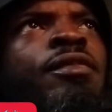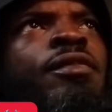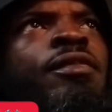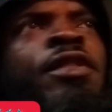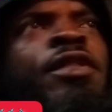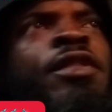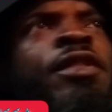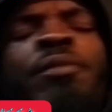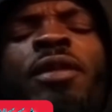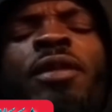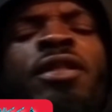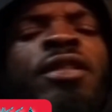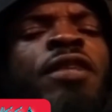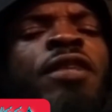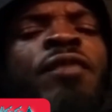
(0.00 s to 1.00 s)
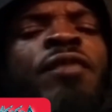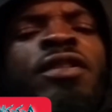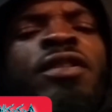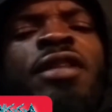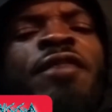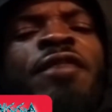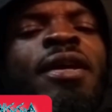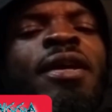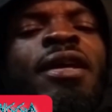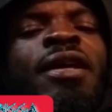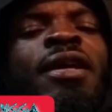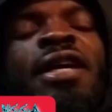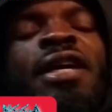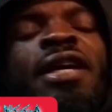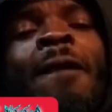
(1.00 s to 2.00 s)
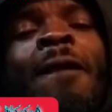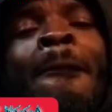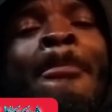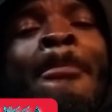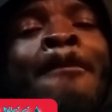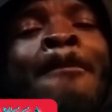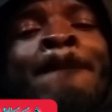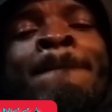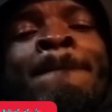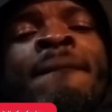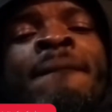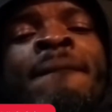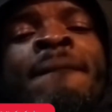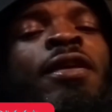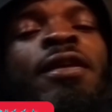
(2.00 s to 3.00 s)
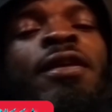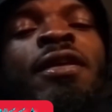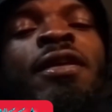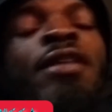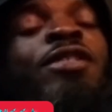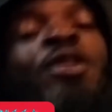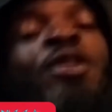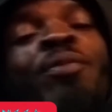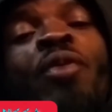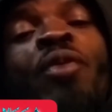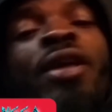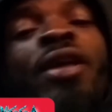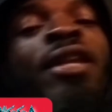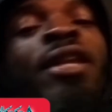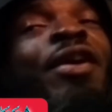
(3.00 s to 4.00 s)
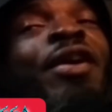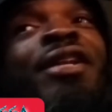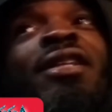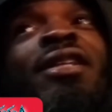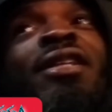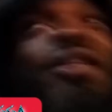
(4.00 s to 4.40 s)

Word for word: it's a bunch of different stuff, man. Like, it's to the point now. And